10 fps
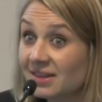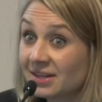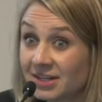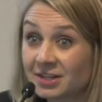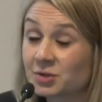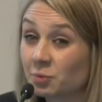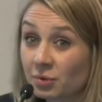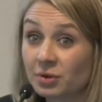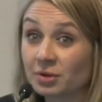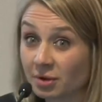That takes a
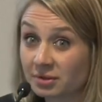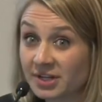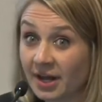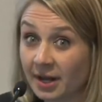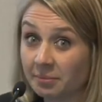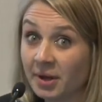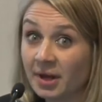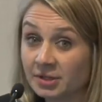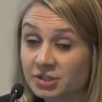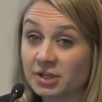really long time
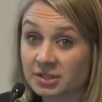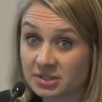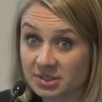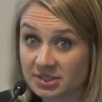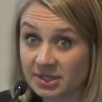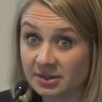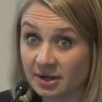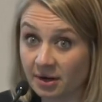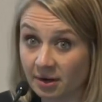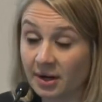just to sit
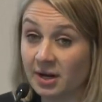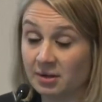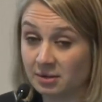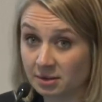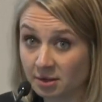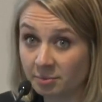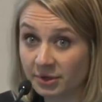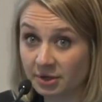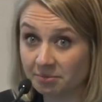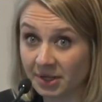there and
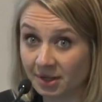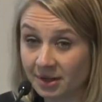complete a meal.